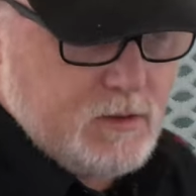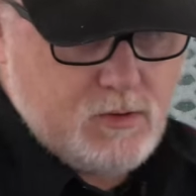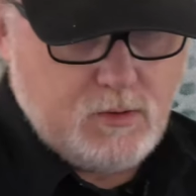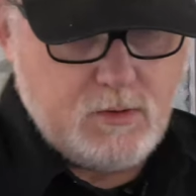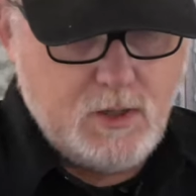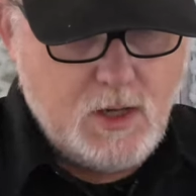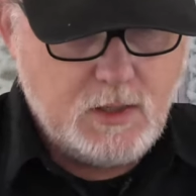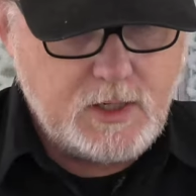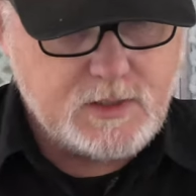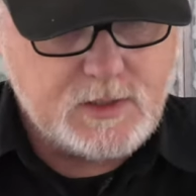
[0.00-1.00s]
cool.
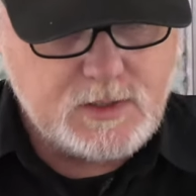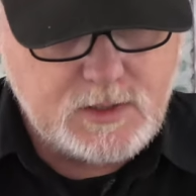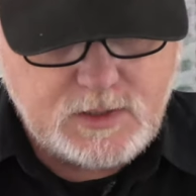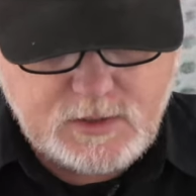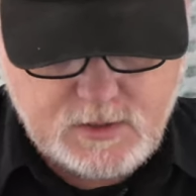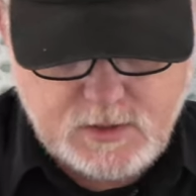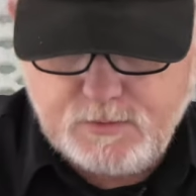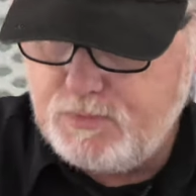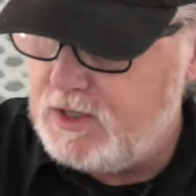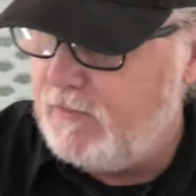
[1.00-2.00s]
Let's
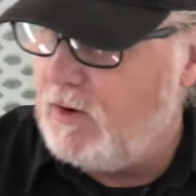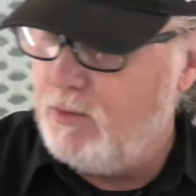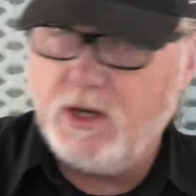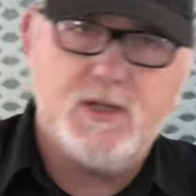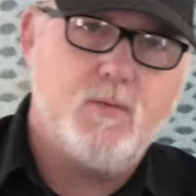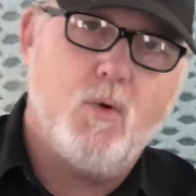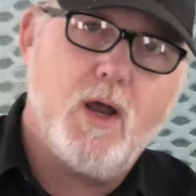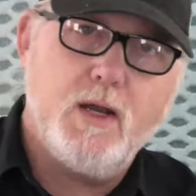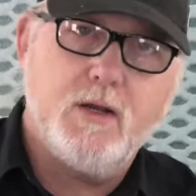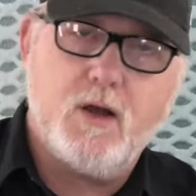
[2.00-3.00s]
see if we can bring in some
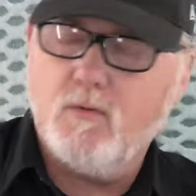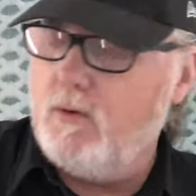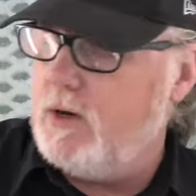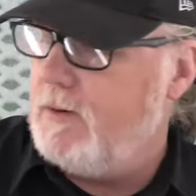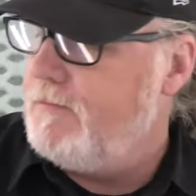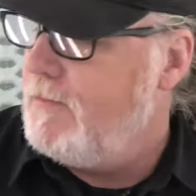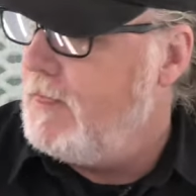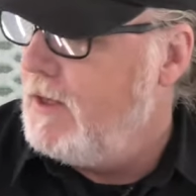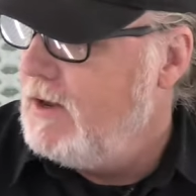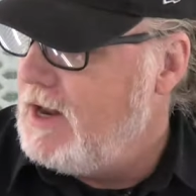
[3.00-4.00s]
white and not ruin it.
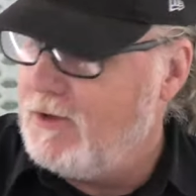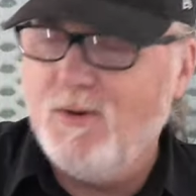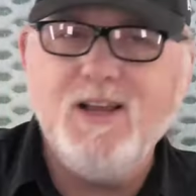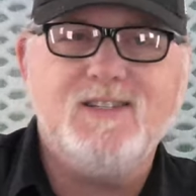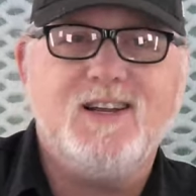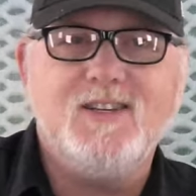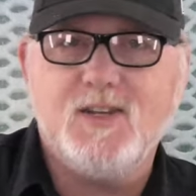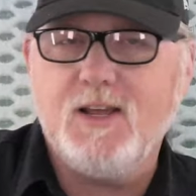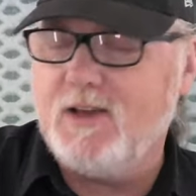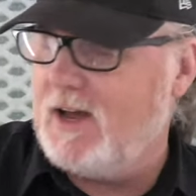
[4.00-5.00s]
Now, the reason I
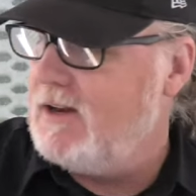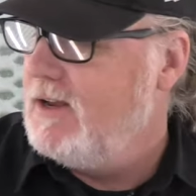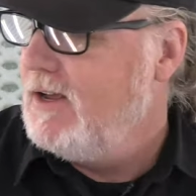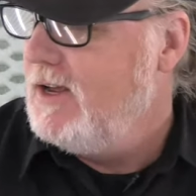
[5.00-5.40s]
say that